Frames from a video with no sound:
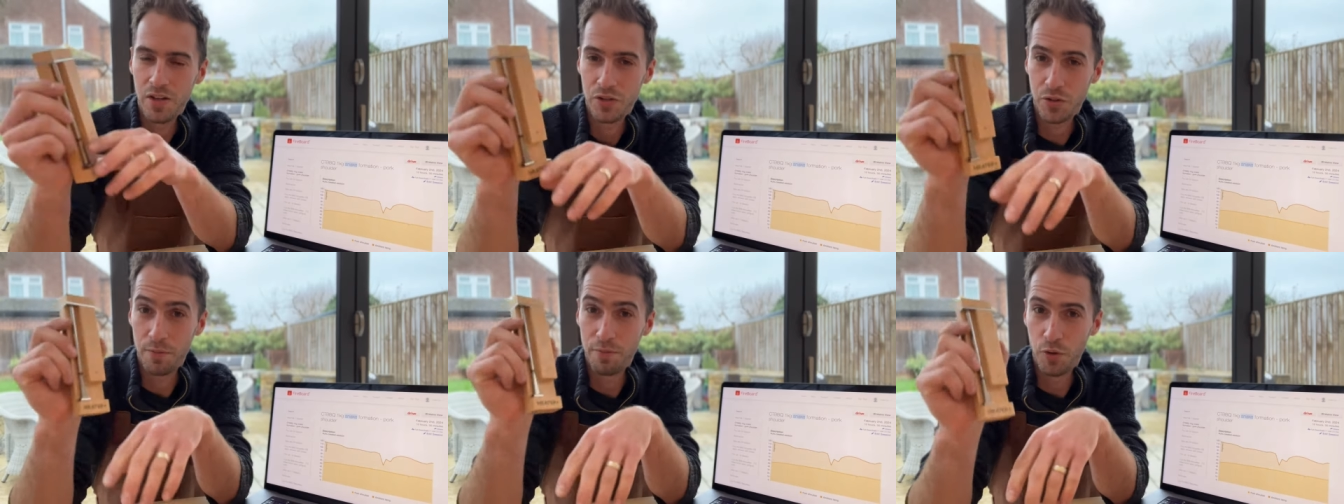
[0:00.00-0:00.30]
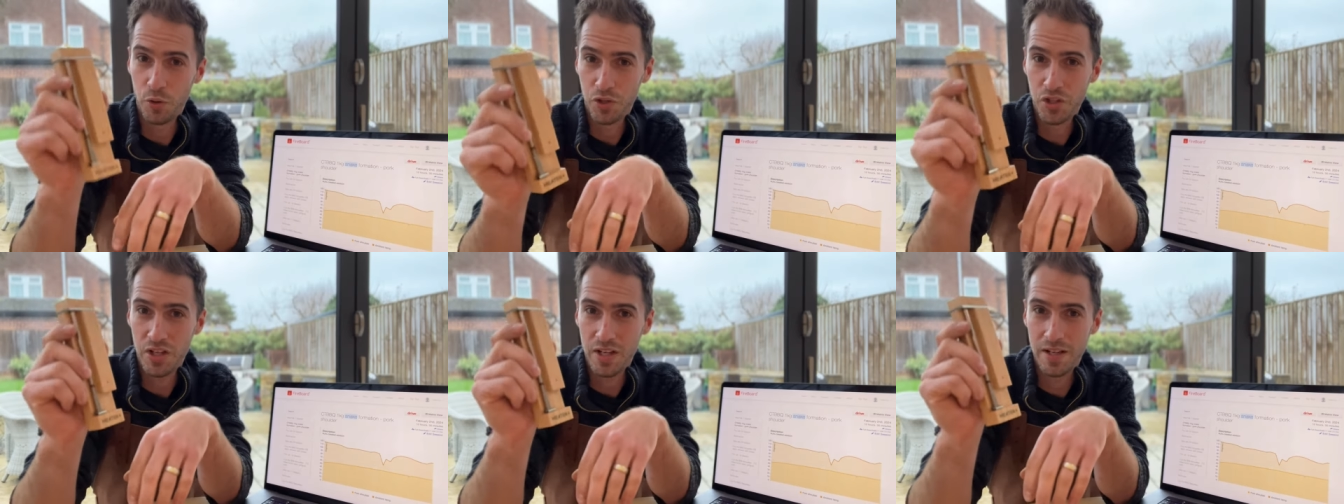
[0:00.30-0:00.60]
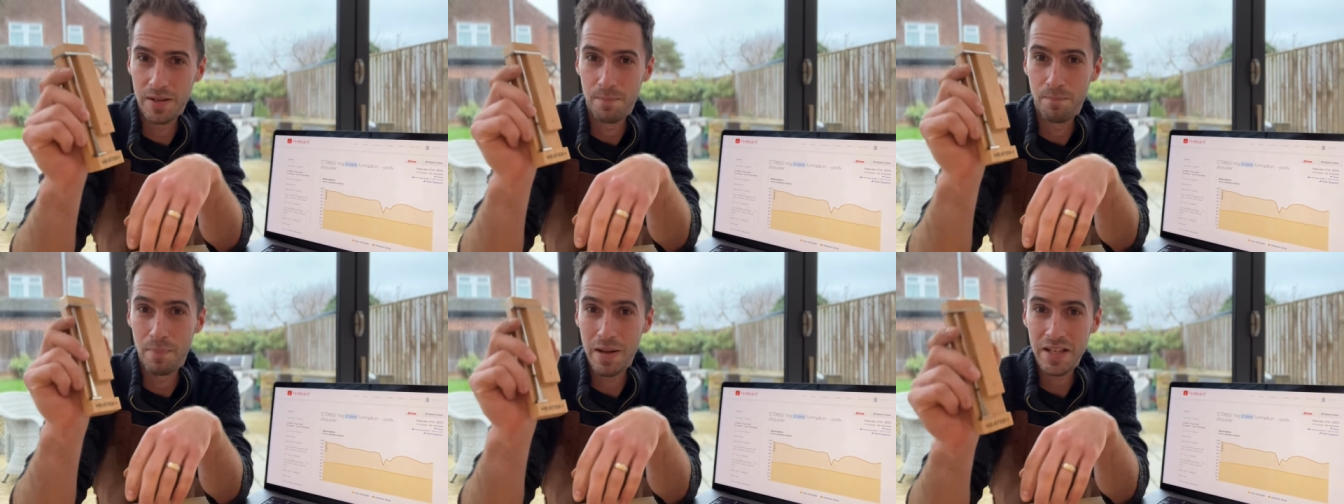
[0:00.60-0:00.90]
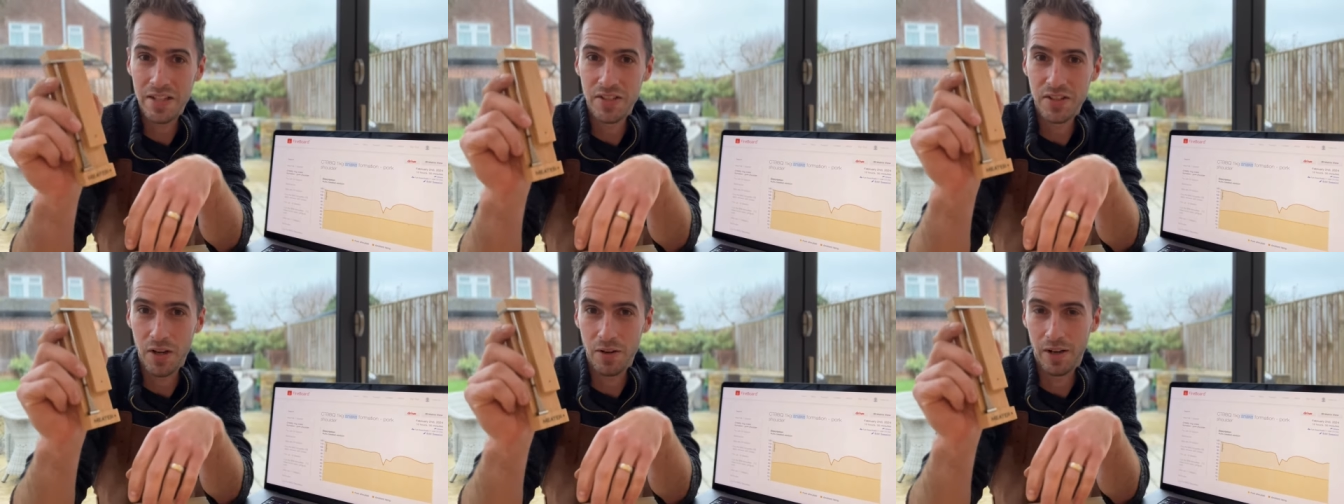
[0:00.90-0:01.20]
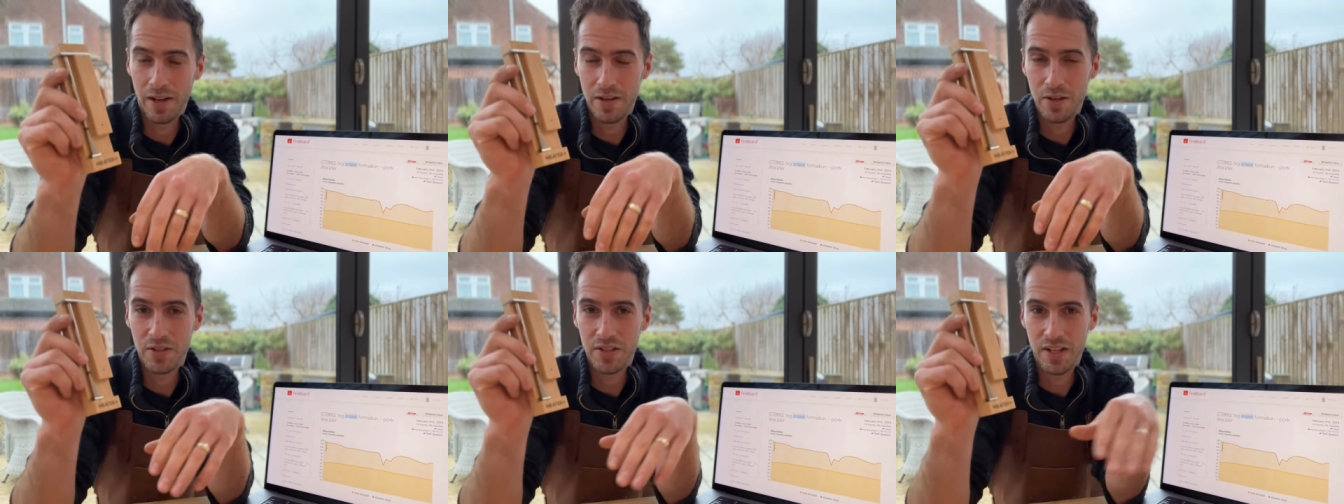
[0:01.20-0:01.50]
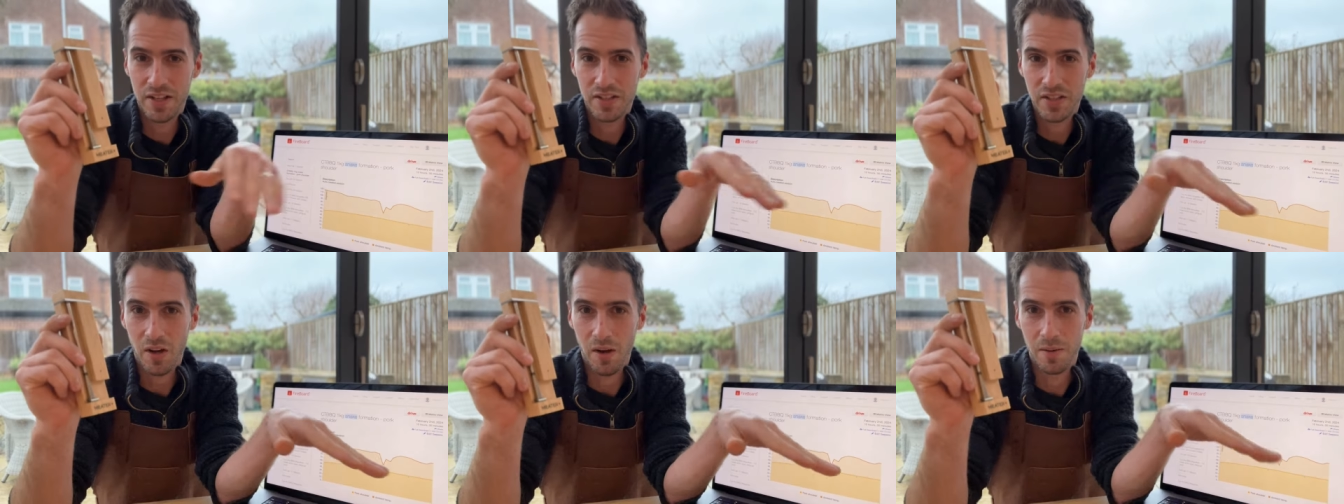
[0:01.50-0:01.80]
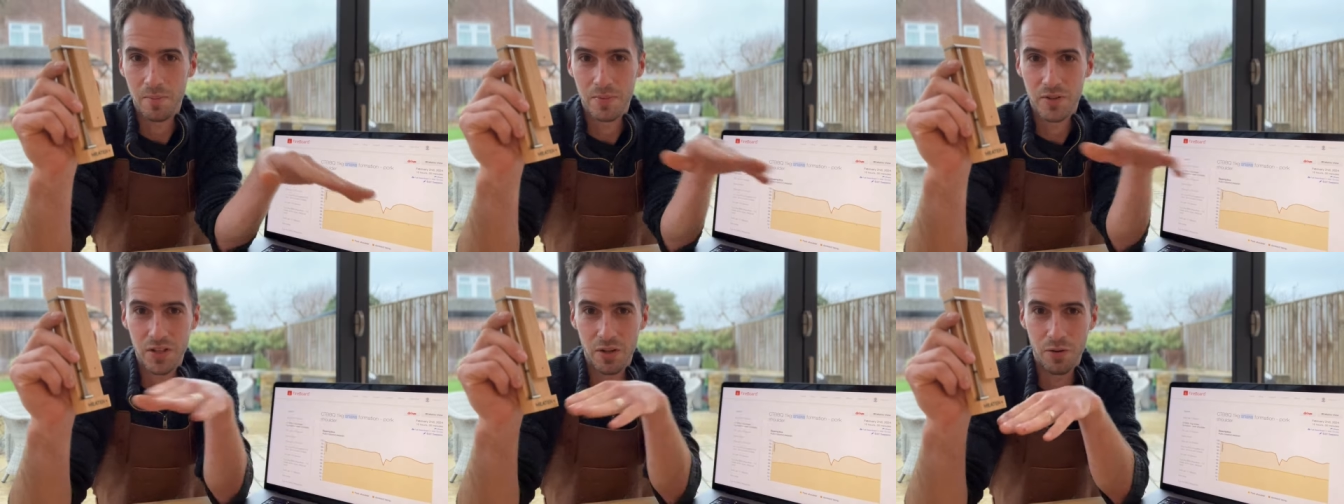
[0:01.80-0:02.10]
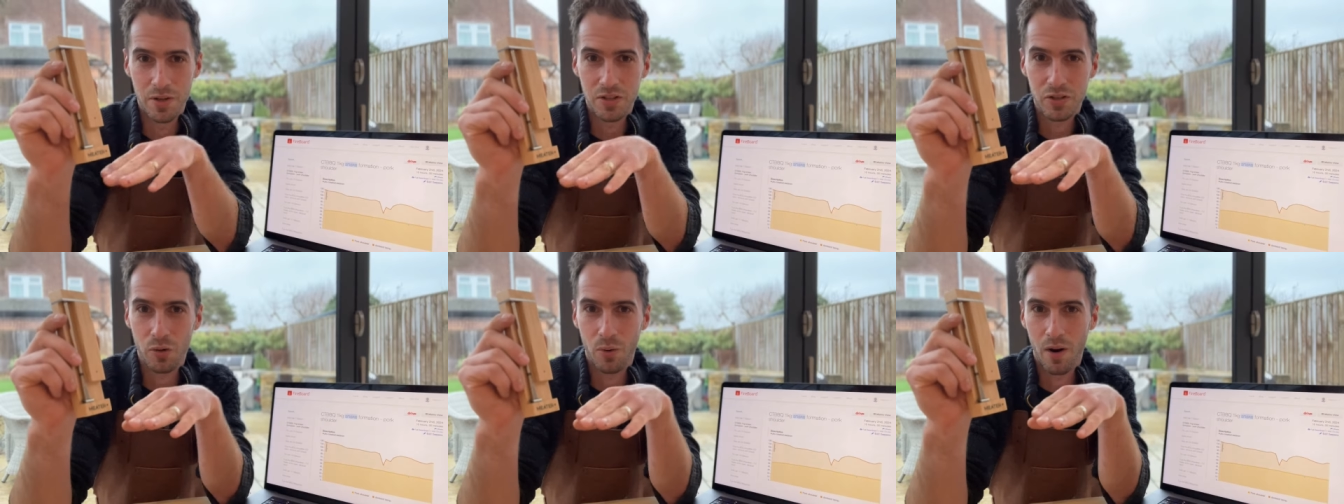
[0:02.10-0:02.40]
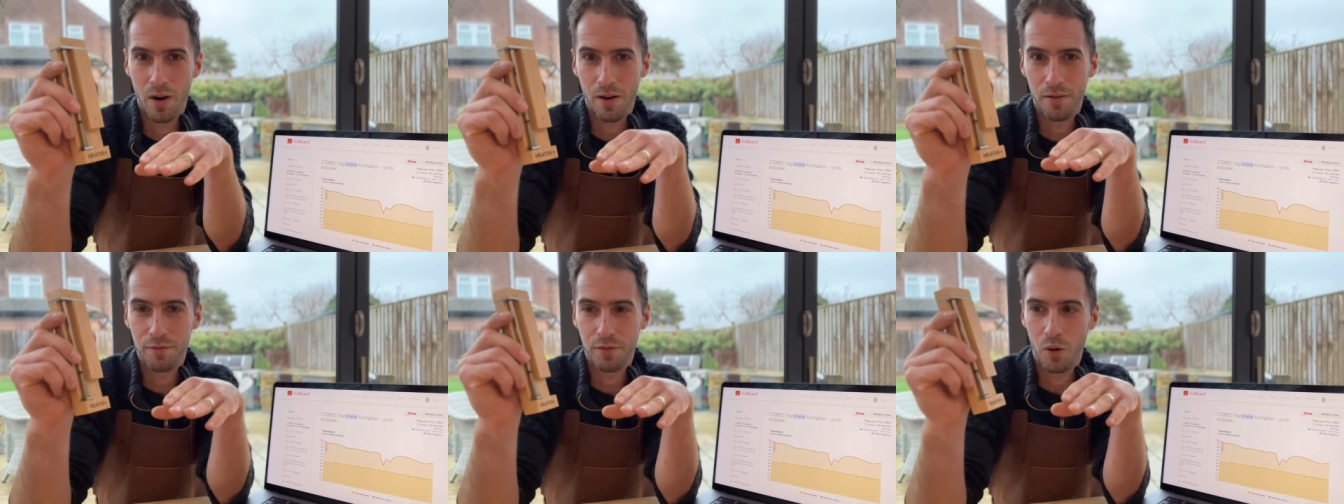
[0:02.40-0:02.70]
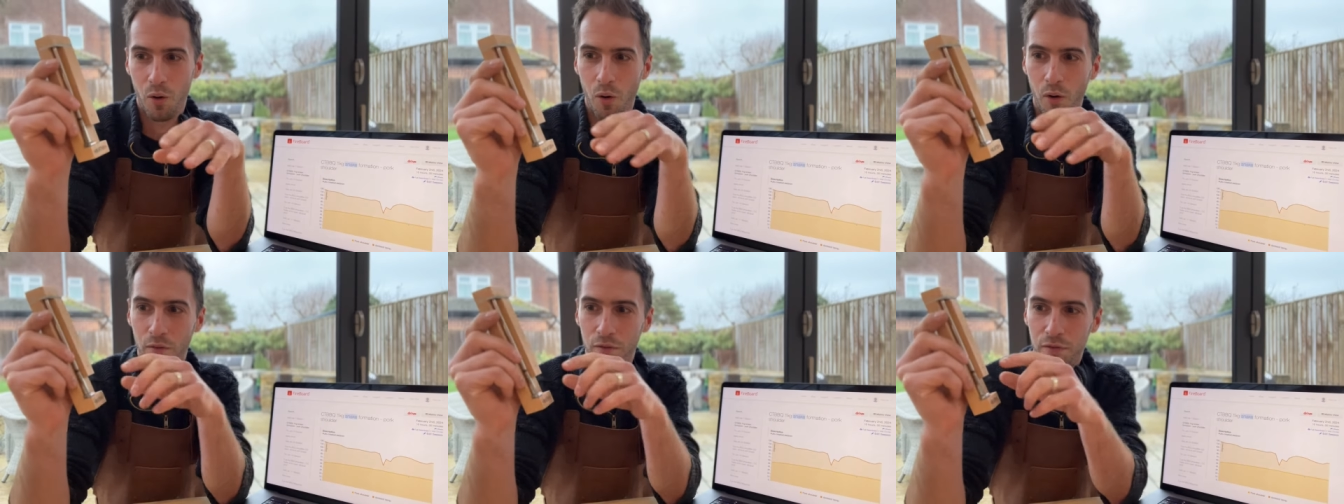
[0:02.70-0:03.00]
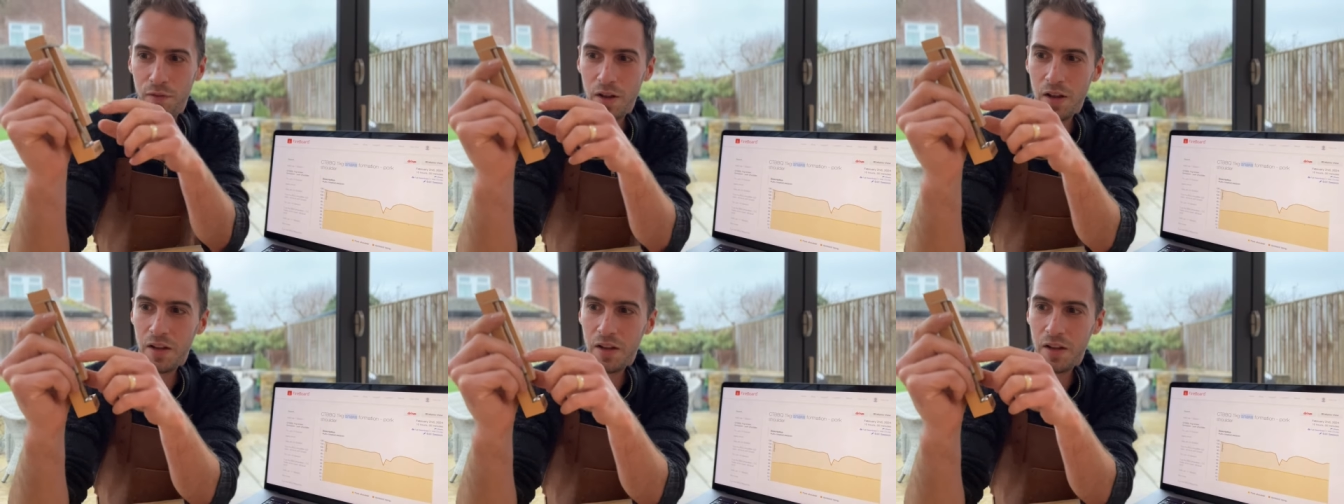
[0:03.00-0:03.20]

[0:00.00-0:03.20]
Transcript: So unfortunately, Meater don't let you see a time series graph of